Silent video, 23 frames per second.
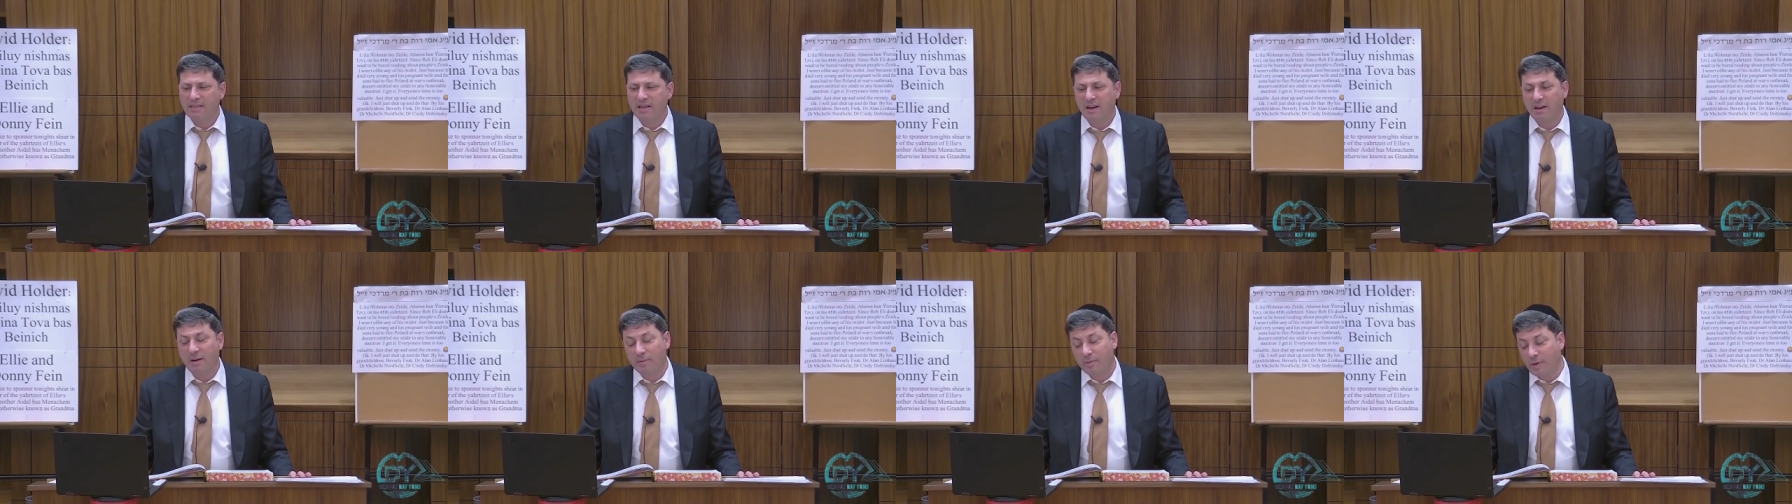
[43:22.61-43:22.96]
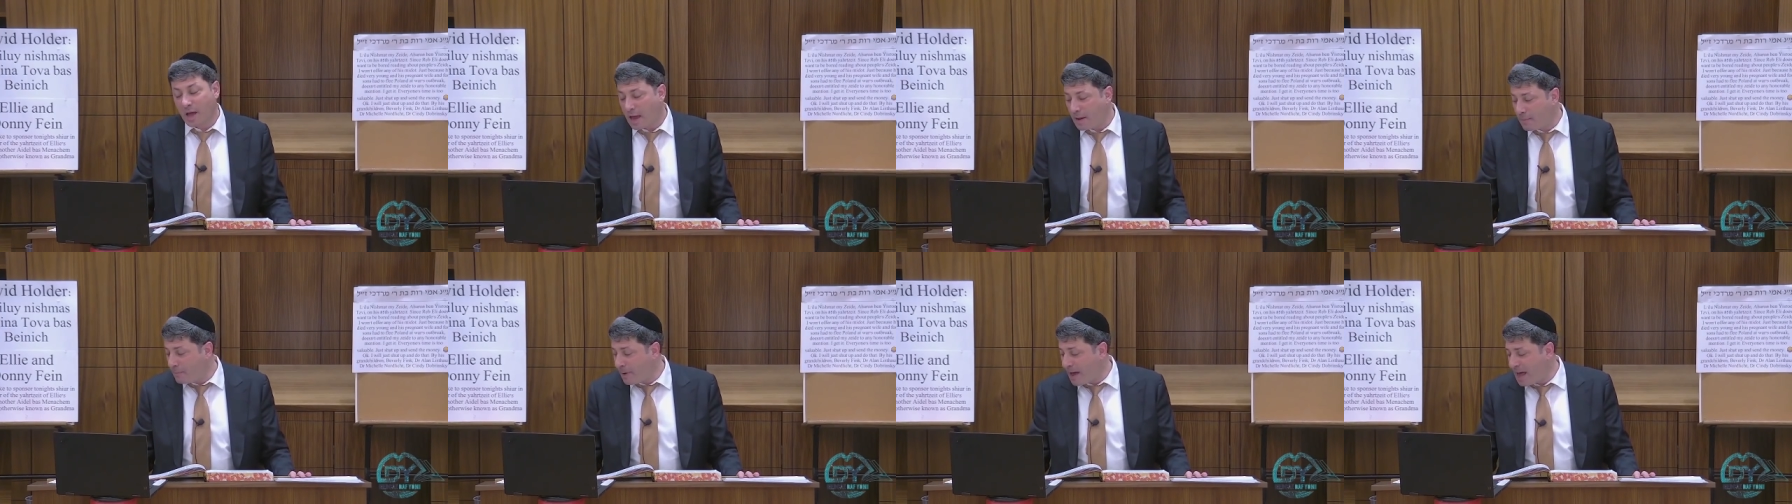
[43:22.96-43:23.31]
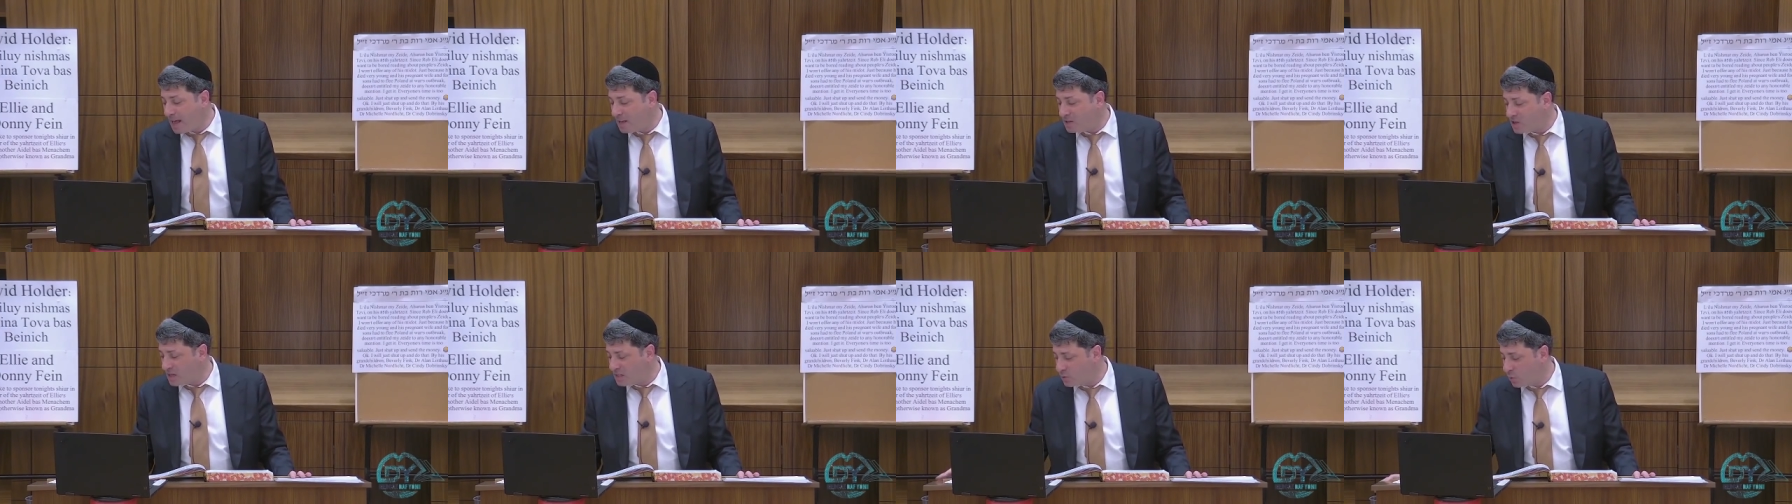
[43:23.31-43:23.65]
that? I
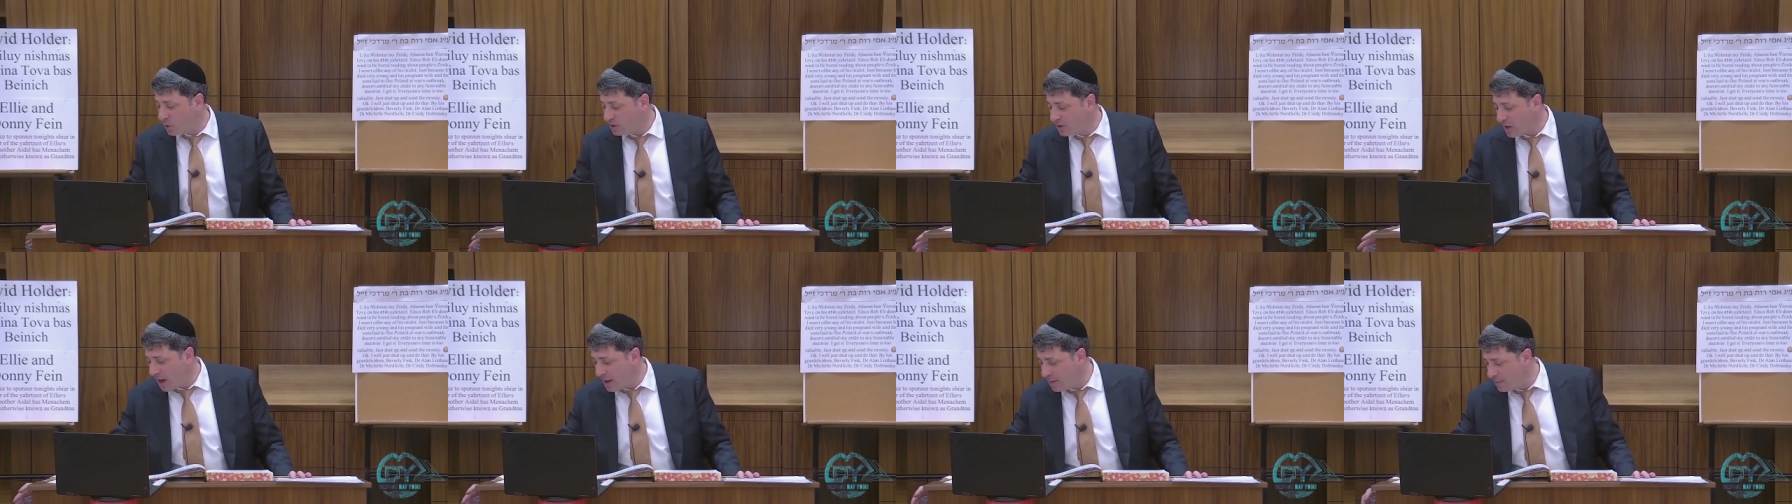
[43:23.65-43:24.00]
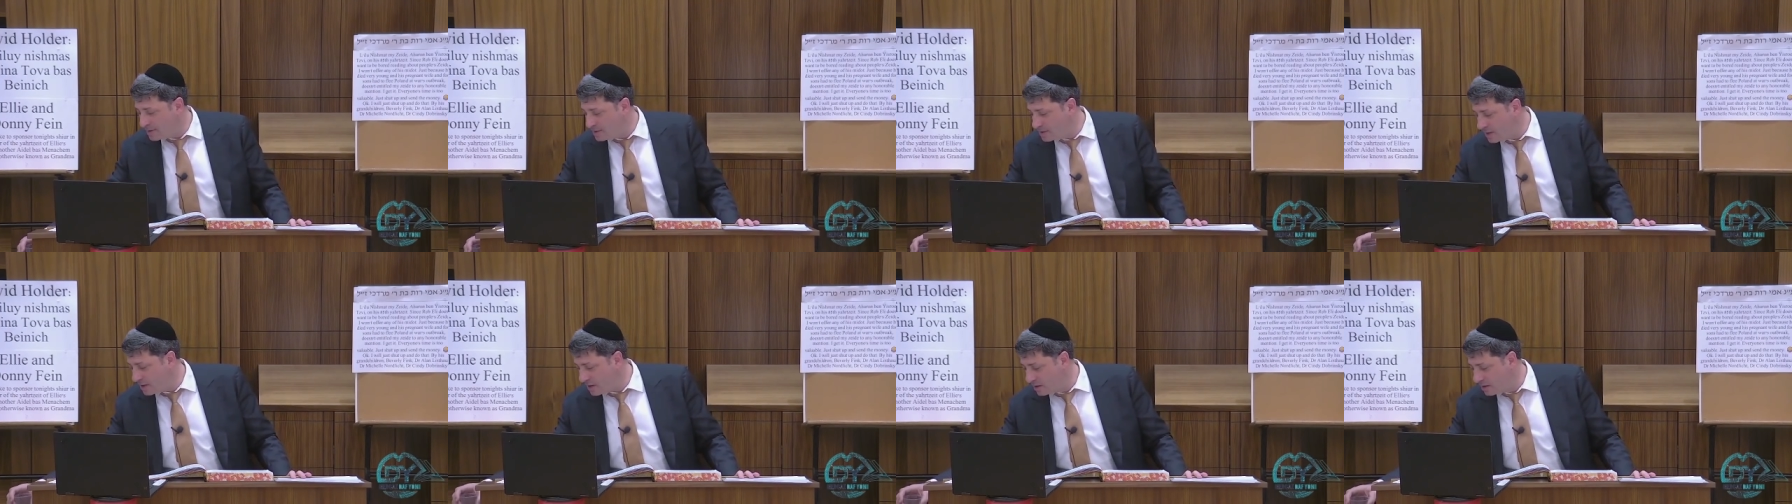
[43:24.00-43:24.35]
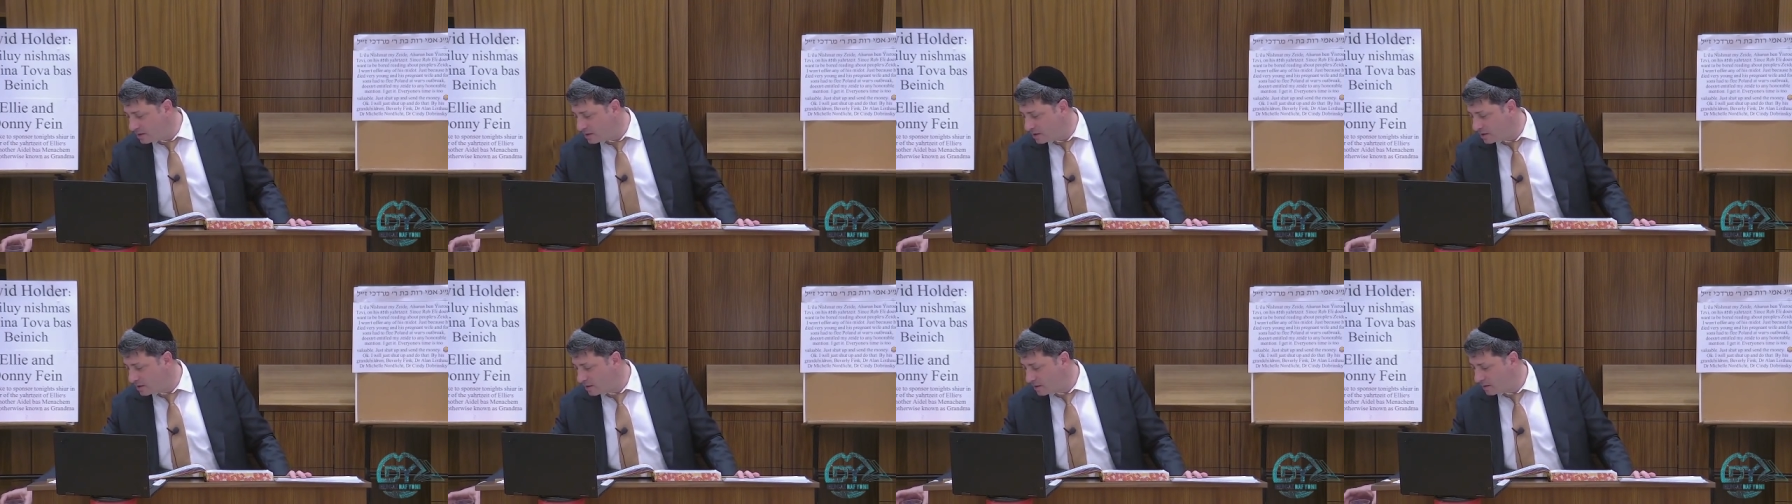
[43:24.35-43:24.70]
apologize. What time is
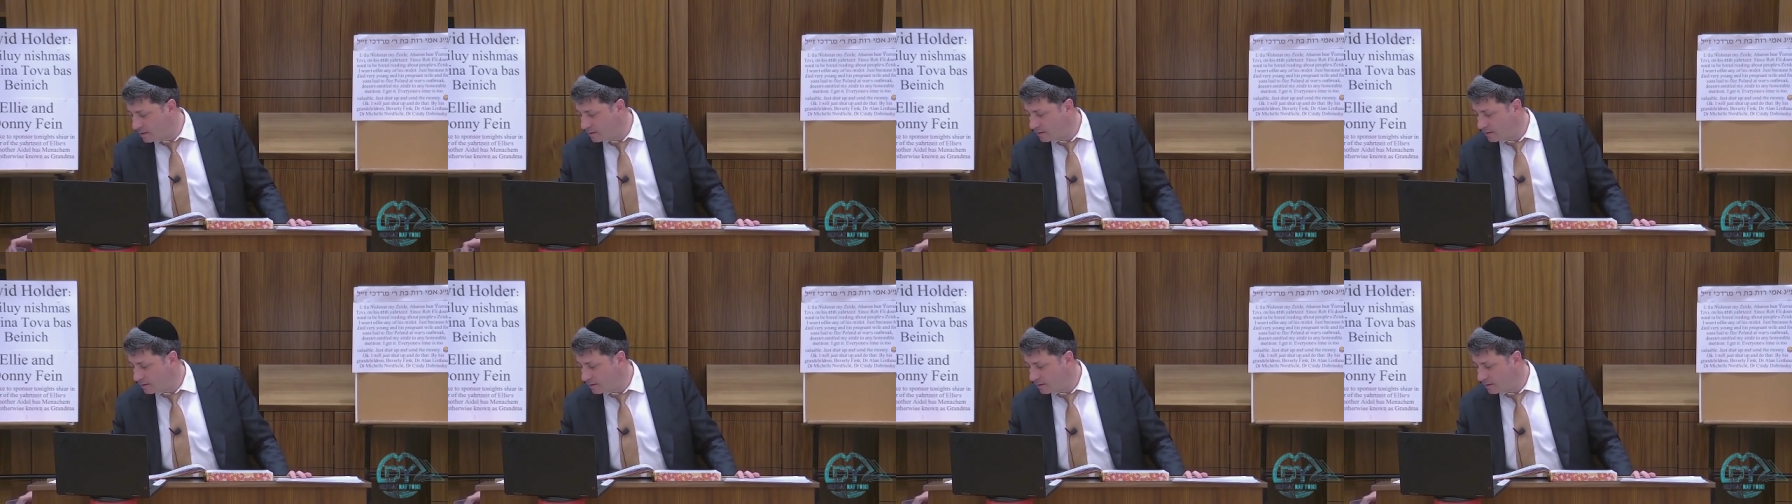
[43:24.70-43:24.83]
it?